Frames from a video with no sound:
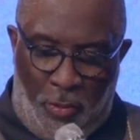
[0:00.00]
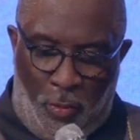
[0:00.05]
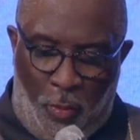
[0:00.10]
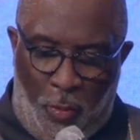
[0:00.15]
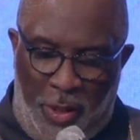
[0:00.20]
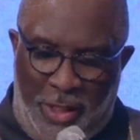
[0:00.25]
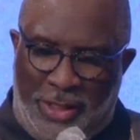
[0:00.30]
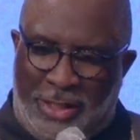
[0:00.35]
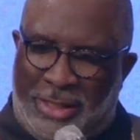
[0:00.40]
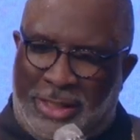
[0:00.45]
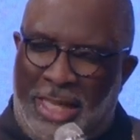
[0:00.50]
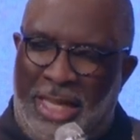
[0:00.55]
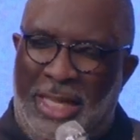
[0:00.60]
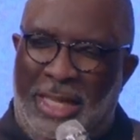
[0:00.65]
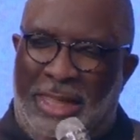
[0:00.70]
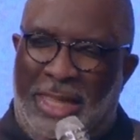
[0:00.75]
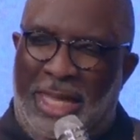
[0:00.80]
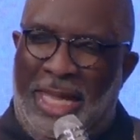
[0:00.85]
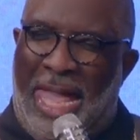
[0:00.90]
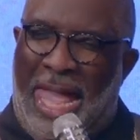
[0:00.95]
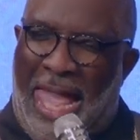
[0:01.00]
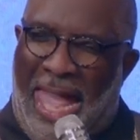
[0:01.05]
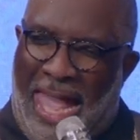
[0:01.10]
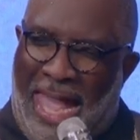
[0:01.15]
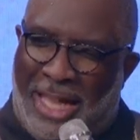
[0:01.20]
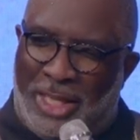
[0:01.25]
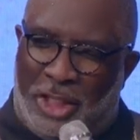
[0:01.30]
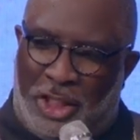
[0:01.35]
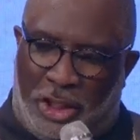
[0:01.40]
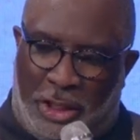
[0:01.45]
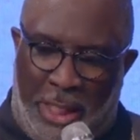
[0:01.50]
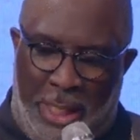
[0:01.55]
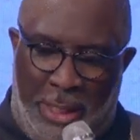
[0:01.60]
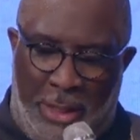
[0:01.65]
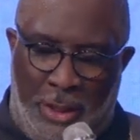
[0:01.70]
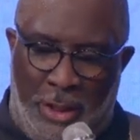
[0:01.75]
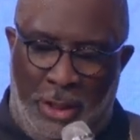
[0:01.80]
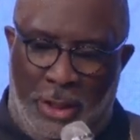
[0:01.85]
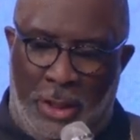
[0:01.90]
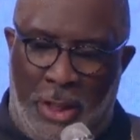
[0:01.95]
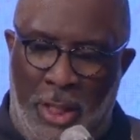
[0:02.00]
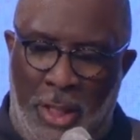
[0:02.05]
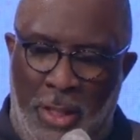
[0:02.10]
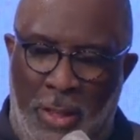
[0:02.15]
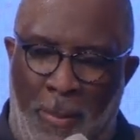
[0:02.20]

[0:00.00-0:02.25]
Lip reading: We see the actions,